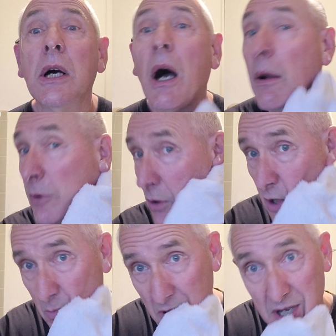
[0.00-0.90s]
I'm not going
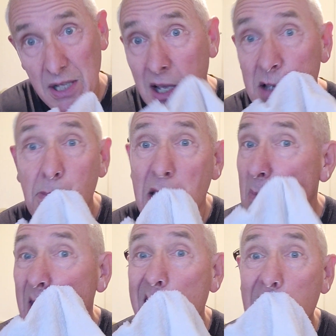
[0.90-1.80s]
to pretend that's
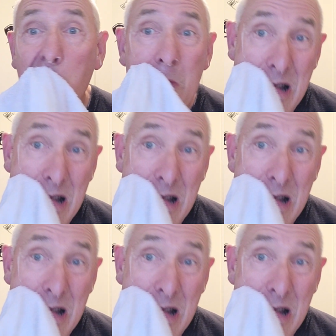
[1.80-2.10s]
BBS.